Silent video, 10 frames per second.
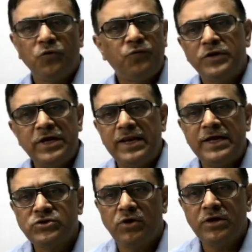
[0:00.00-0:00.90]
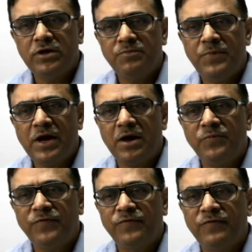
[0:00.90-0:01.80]
for the electron
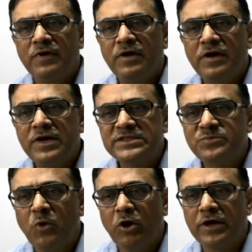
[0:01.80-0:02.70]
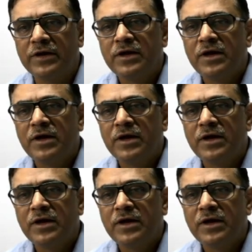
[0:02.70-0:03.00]
becomes smaller.